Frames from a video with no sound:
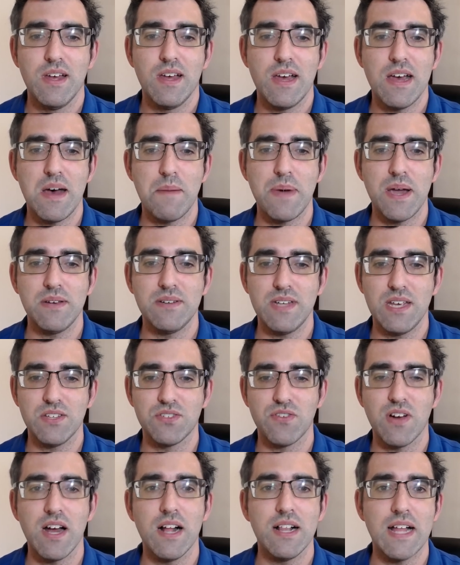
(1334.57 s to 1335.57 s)
about
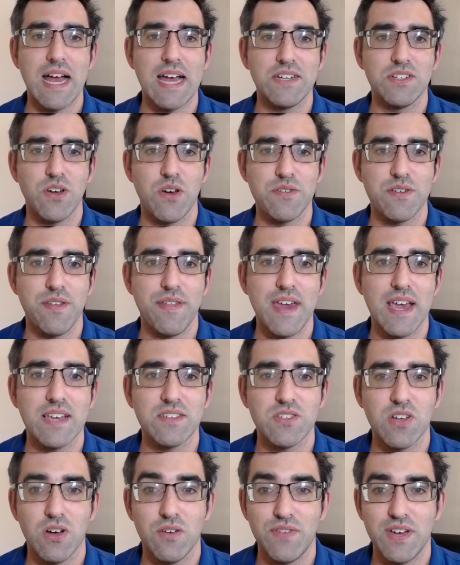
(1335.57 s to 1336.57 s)
Israel and other things
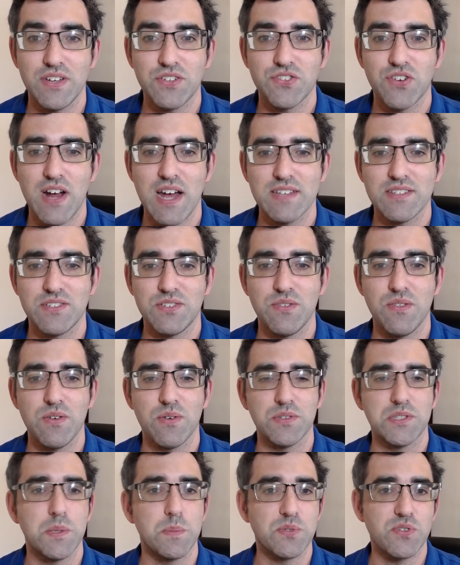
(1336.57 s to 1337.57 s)
of interest to
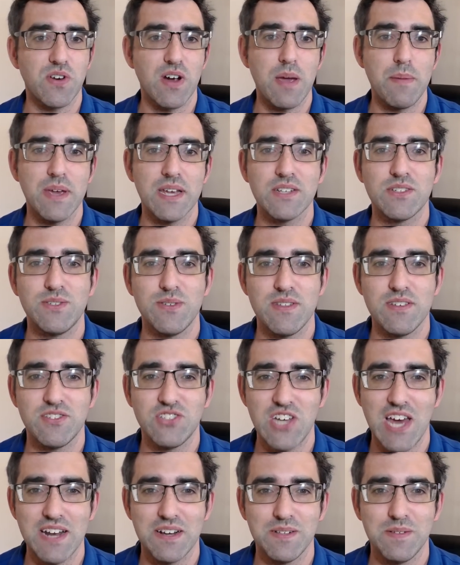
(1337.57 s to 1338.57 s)
those subscribing to this
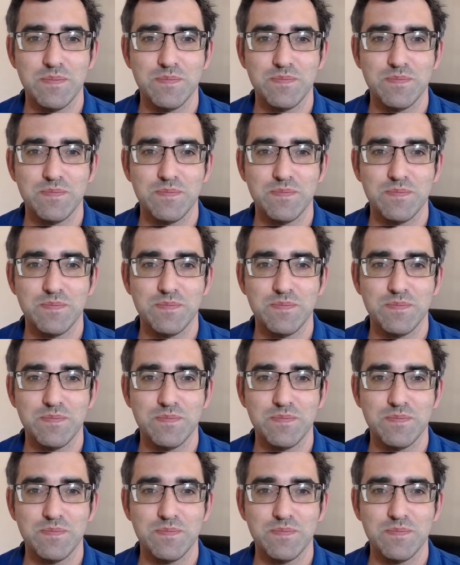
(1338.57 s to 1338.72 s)
channel.